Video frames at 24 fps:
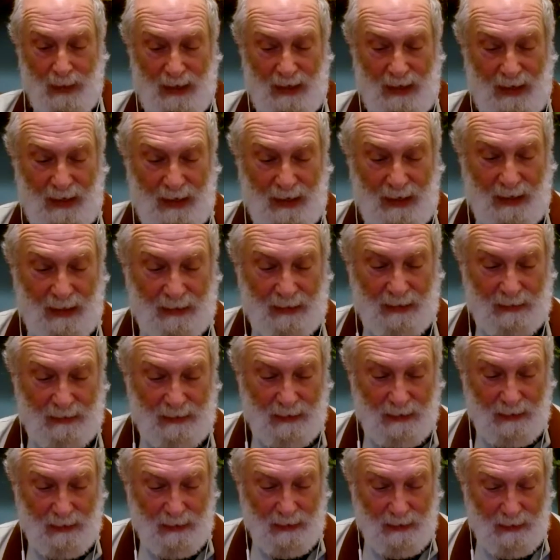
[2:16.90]
And
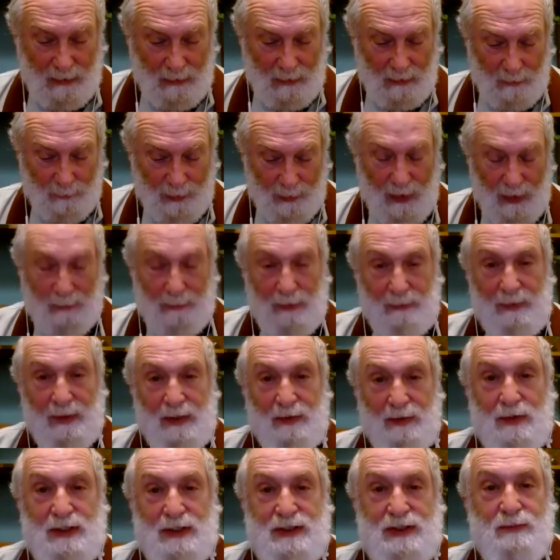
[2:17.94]
probably
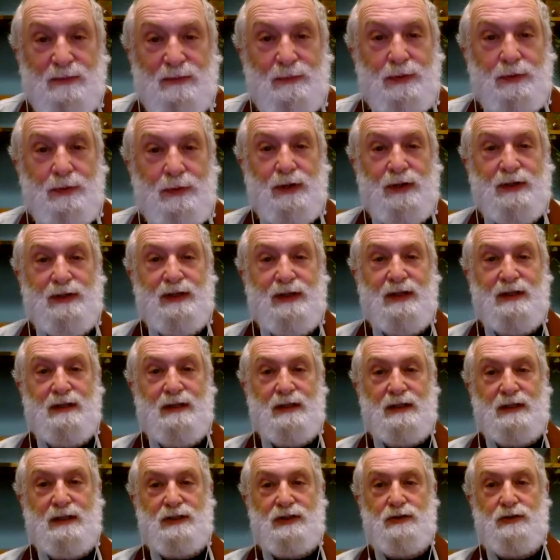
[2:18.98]
what's important in
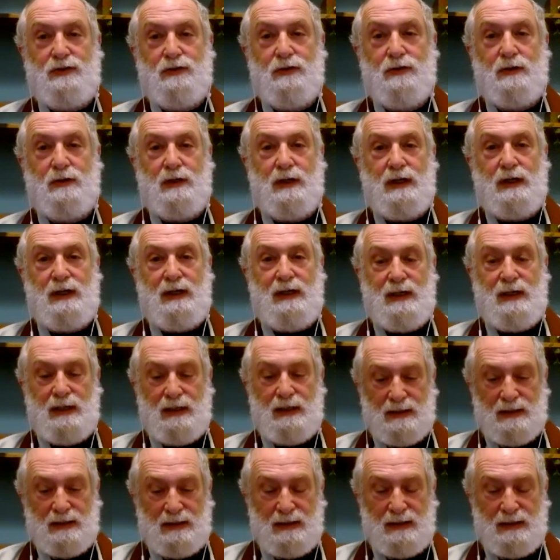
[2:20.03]
this story
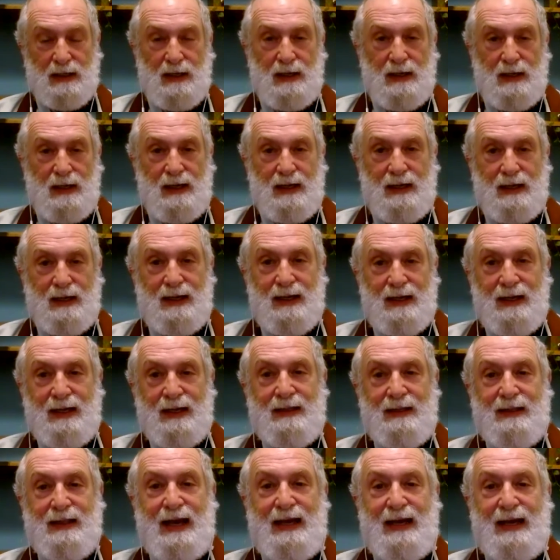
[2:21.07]
is
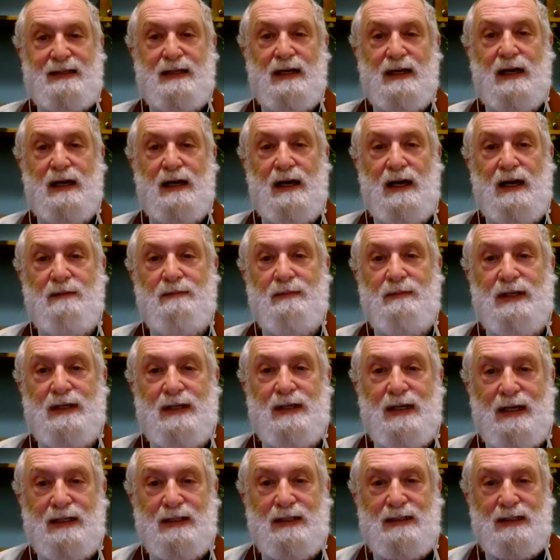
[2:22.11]
in that time in
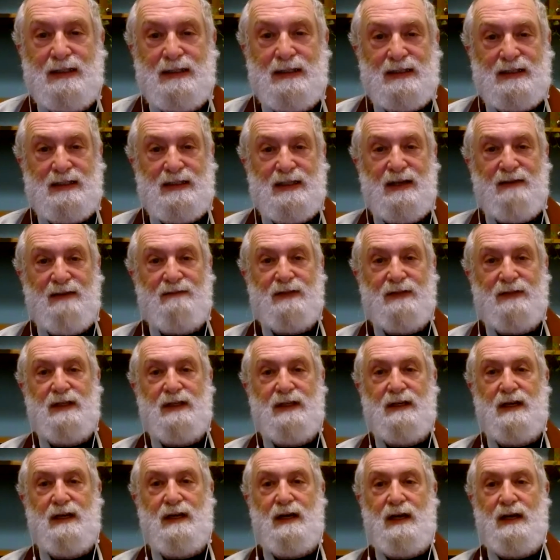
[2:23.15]
nineteen
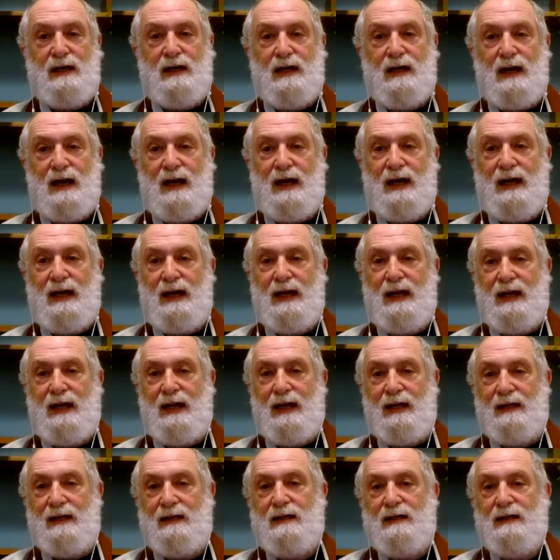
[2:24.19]
seventy-nine, I
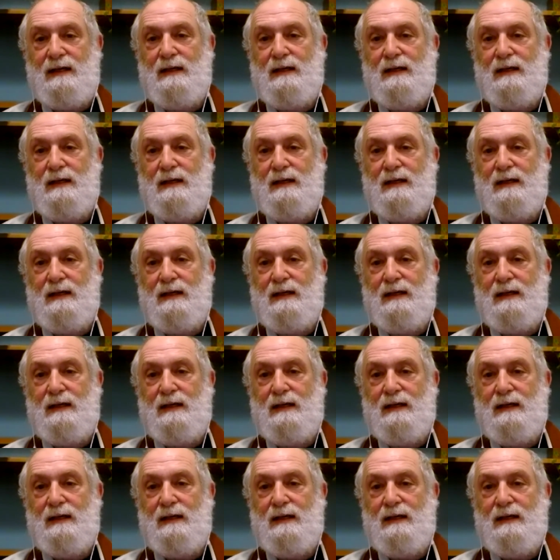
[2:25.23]
had